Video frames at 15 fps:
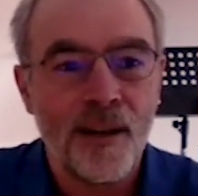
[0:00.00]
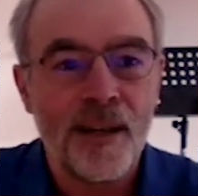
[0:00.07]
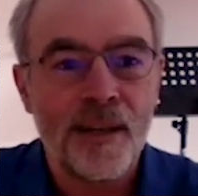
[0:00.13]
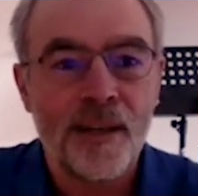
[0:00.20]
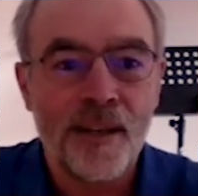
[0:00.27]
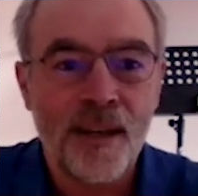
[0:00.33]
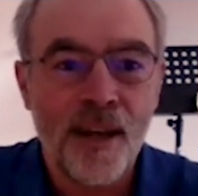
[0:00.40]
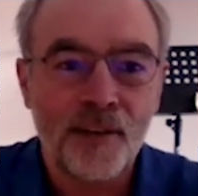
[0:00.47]

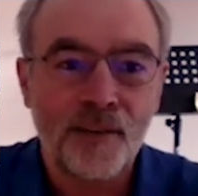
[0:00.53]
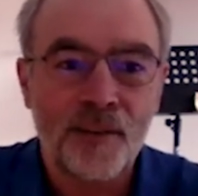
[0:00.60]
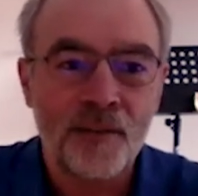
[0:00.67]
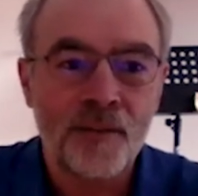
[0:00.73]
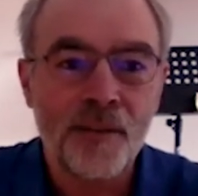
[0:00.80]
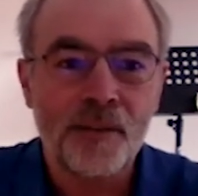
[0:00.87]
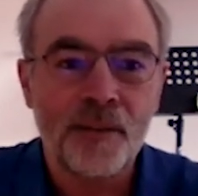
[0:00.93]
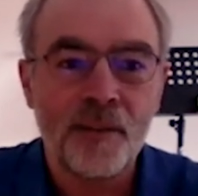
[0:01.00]
Yes,
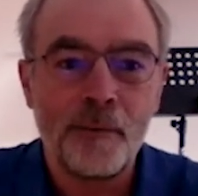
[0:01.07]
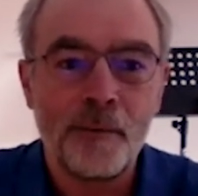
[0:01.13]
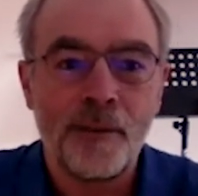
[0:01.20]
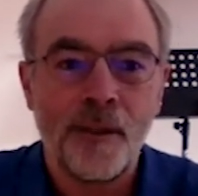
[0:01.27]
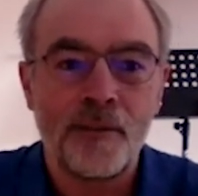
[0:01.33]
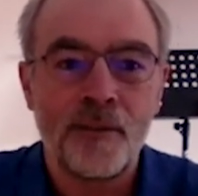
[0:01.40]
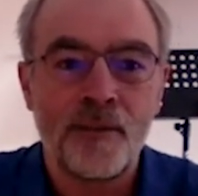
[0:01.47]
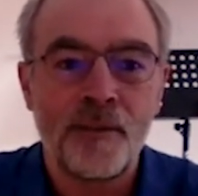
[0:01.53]
there is limited
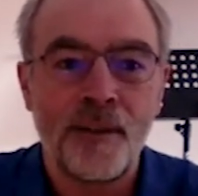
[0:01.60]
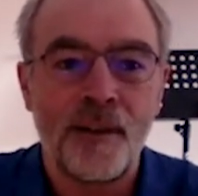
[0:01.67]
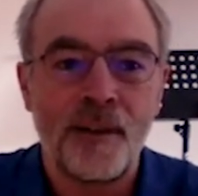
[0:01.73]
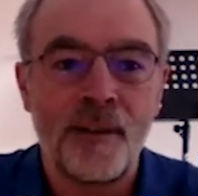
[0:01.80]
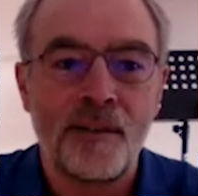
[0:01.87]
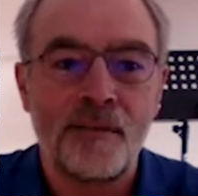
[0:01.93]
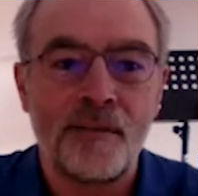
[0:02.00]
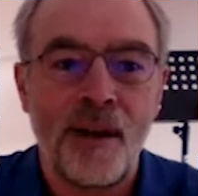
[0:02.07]

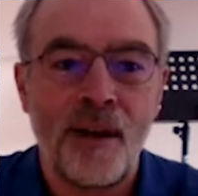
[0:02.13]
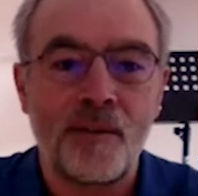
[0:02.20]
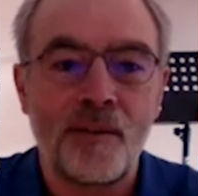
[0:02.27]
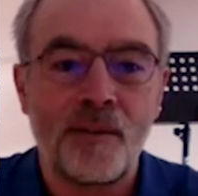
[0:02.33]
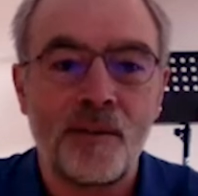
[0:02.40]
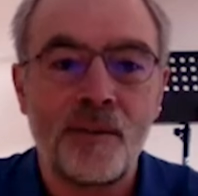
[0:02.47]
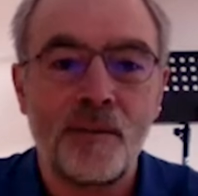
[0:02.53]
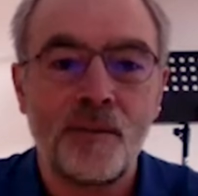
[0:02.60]
understanding of how to
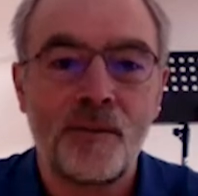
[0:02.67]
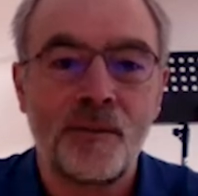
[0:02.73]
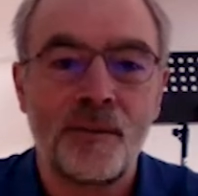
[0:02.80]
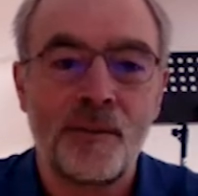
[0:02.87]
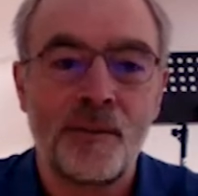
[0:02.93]
use